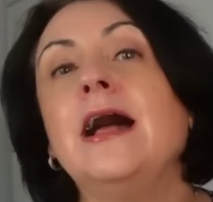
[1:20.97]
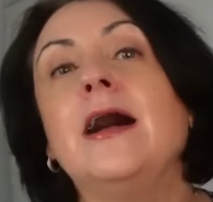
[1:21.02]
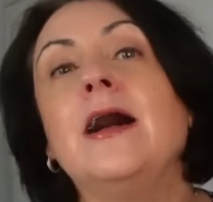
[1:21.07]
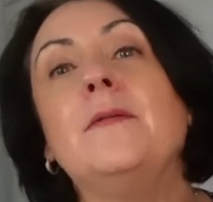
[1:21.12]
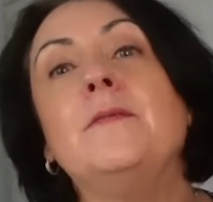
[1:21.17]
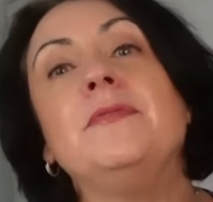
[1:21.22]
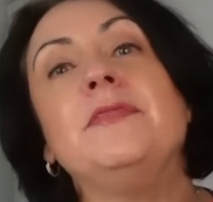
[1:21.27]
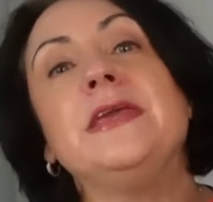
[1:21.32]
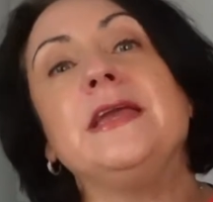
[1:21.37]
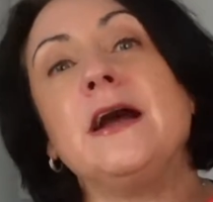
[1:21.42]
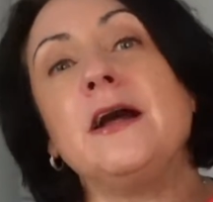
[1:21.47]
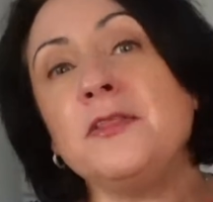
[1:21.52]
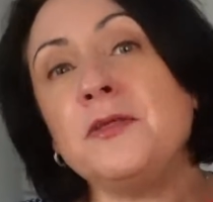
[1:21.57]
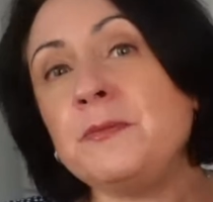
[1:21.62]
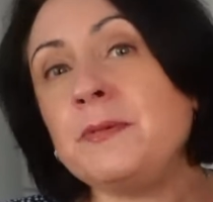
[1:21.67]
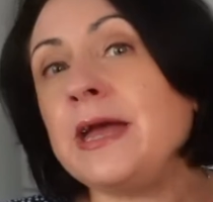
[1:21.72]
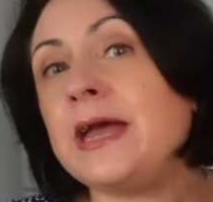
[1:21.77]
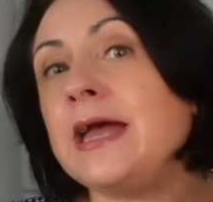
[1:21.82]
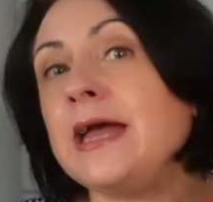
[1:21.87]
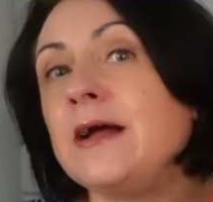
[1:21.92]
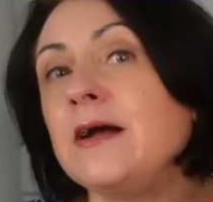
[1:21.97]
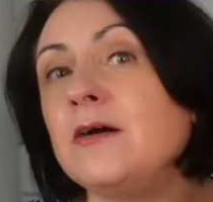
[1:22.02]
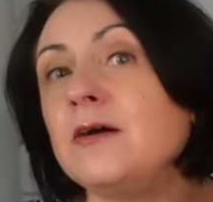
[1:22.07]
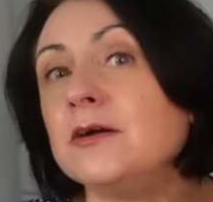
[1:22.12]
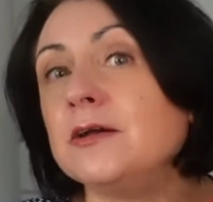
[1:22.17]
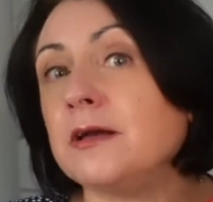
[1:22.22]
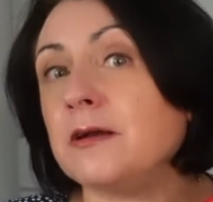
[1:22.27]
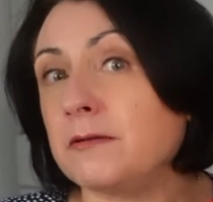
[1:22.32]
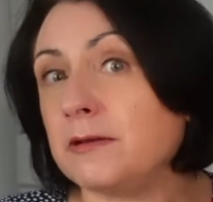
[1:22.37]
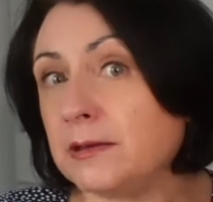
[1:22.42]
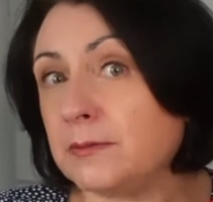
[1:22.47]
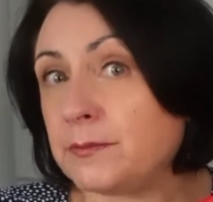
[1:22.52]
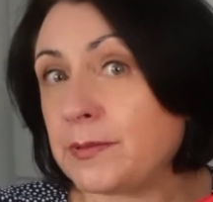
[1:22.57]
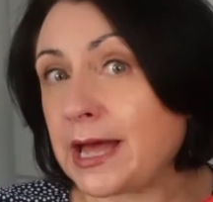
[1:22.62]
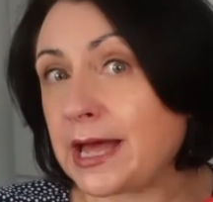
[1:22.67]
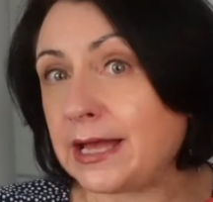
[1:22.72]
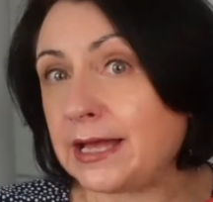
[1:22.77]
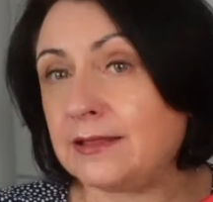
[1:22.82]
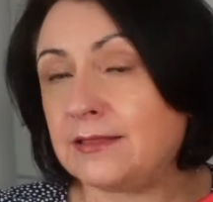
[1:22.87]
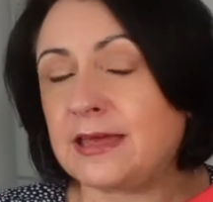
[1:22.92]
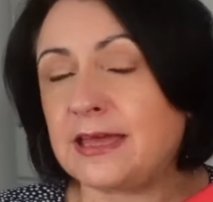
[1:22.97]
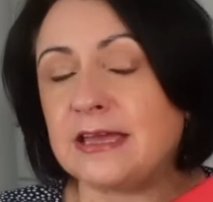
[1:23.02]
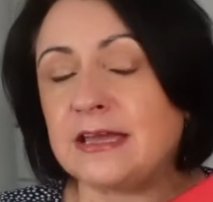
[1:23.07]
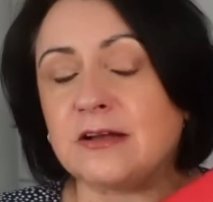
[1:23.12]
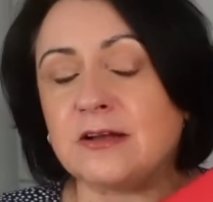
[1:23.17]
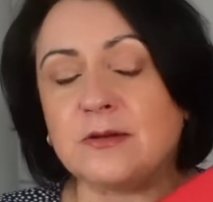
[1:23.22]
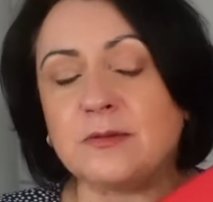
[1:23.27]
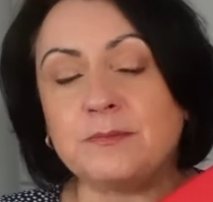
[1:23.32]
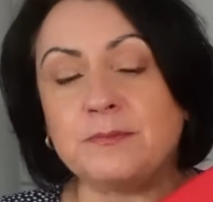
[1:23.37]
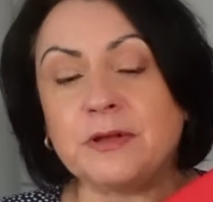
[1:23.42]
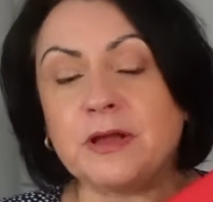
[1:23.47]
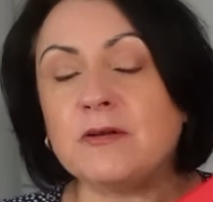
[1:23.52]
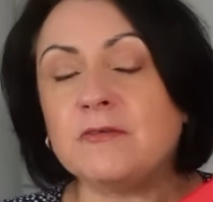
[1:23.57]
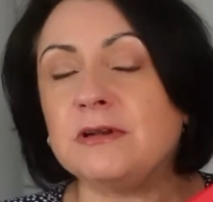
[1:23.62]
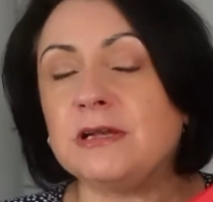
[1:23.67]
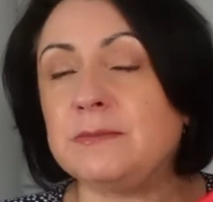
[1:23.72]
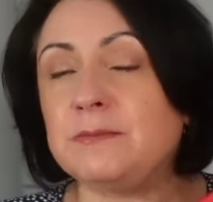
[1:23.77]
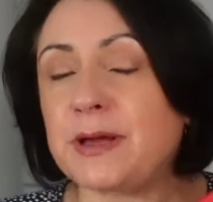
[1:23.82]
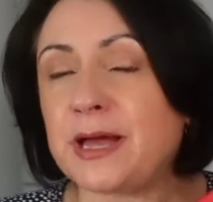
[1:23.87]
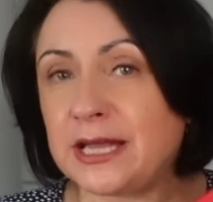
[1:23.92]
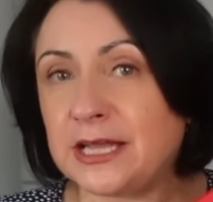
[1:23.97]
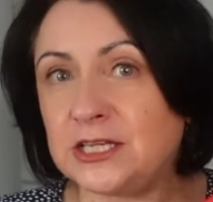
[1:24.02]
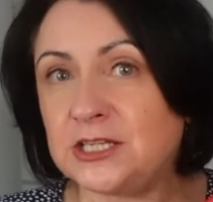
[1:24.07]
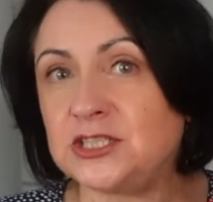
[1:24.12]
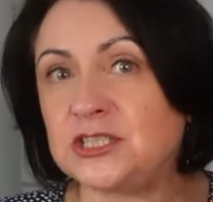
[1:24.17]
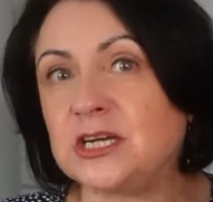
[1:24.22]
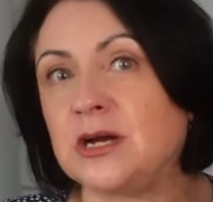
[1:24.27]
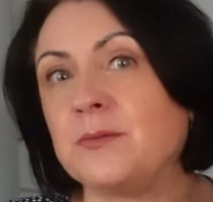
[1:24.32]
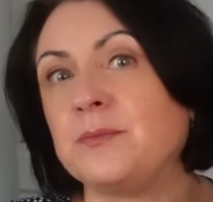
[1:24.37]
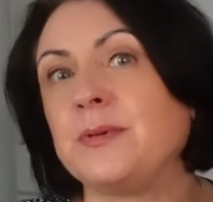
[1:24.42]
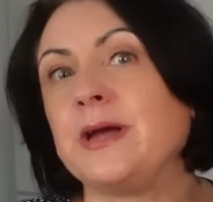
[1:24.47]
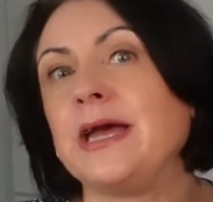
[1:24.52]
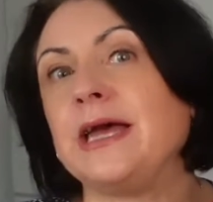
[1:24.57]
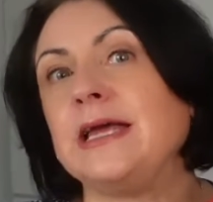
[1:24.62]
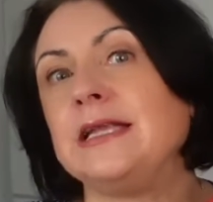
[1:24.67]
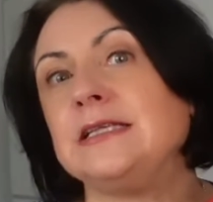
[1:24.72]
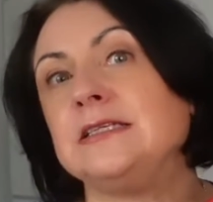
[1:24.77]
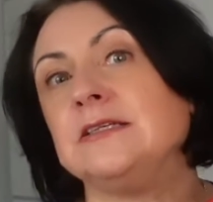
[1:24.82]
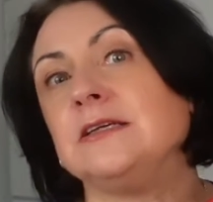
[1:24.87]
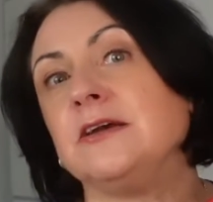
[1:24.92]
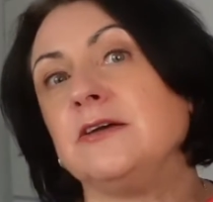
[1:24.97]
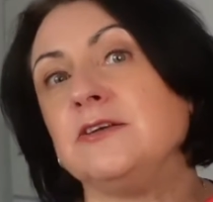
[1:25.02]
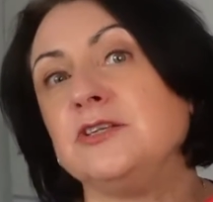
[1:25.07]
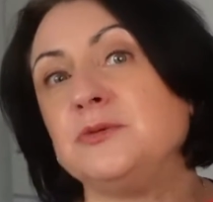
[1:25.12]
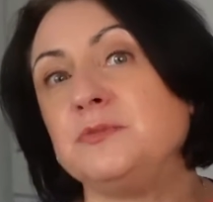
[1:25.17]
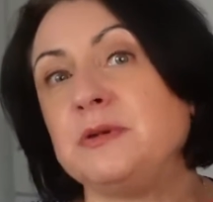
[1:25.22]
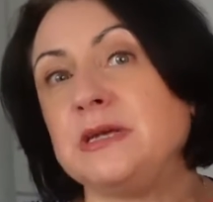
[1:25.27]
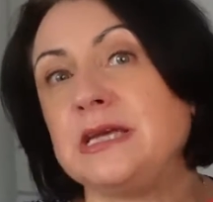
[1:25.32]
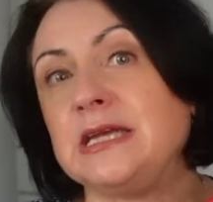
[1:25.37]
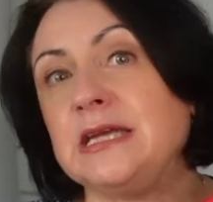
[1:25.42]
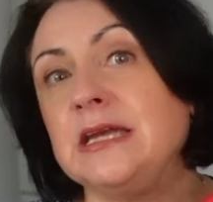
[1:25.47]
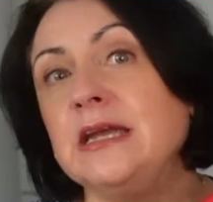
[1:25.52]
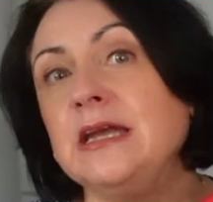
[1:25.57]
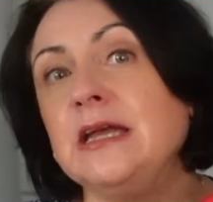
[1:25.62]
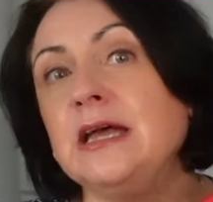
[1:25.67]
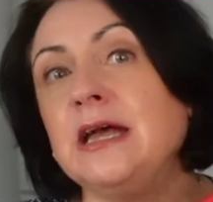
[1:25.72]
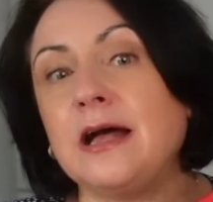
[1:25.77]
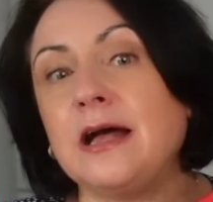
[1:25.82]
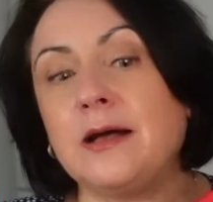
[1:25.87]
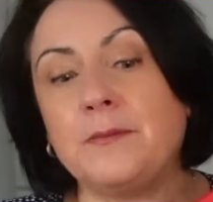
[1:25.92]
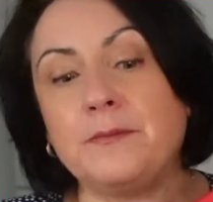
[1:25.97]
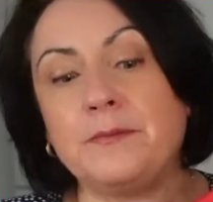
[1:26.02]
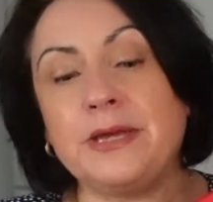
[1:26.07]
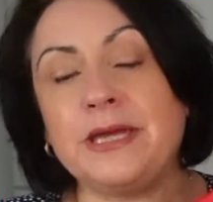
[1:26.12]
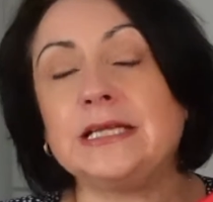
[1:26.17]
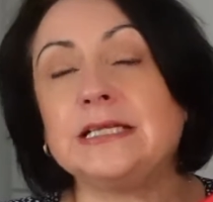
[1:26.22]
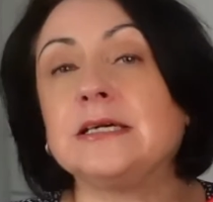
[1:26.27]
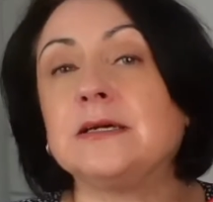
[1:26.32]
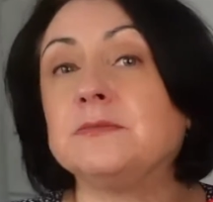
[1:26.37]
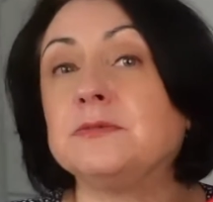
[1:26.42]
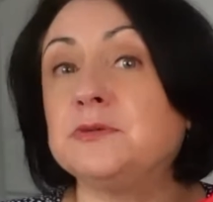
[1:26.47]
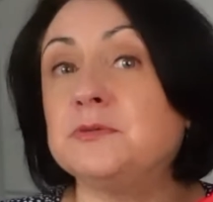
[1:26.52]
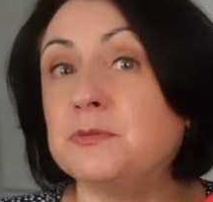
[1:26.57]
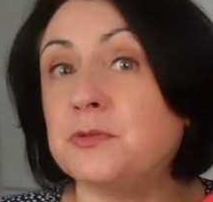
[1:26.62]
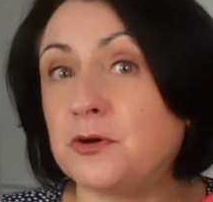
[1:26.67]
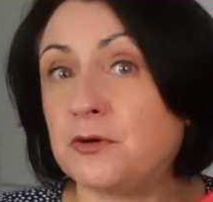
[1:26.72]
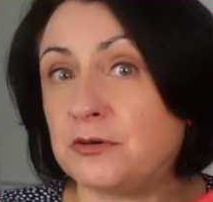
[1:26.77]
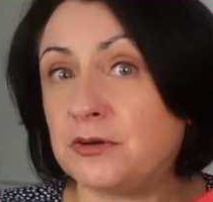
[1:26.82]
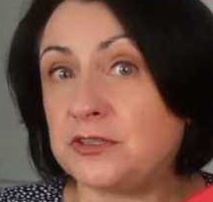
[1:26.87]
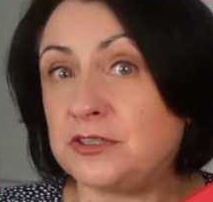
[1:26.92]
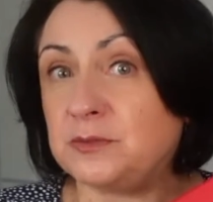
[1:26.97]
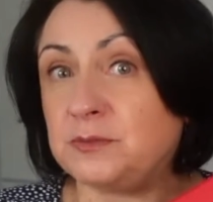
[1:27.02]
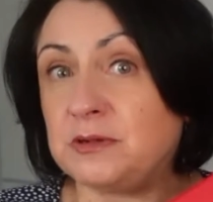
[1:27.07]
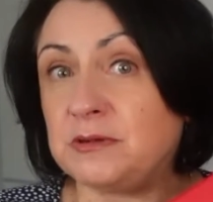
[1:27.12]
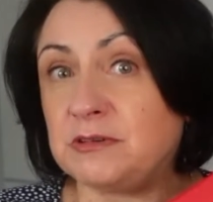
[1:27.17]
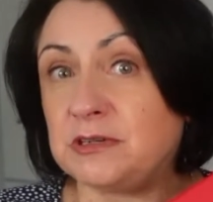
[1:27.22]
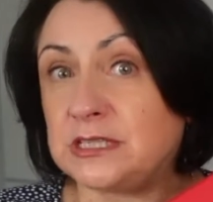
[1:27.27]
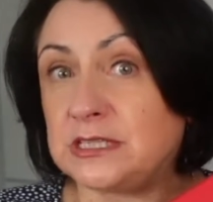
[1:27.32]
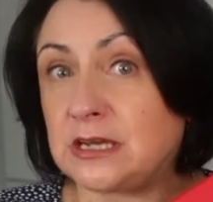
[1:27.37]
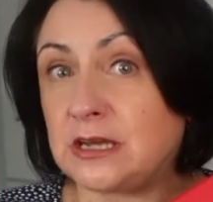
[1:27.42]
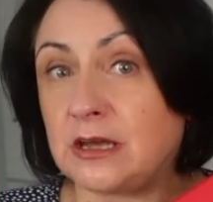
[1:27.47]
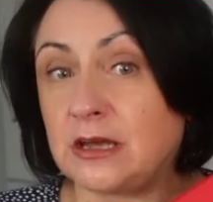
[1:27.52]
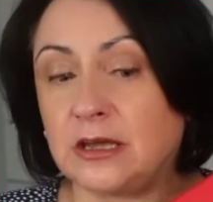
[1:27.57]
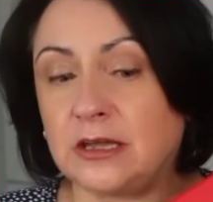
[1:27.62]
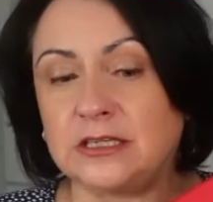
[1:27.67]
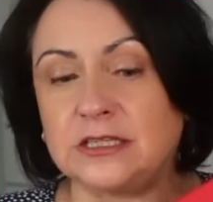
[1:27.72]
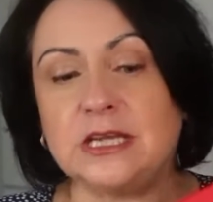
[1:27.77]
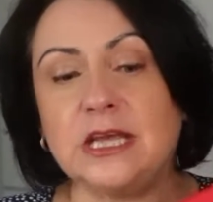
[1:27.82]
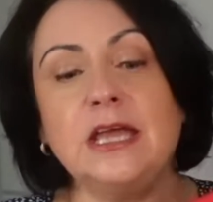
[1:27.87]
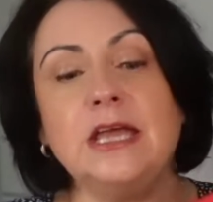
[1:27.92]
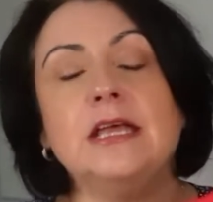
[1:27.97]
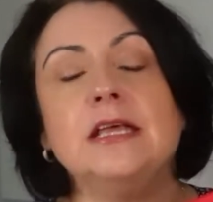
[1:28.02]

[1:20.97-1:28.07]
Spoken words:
The other pair are going back. They are currently packaged up and are going to be picked up tomorrow to be returned.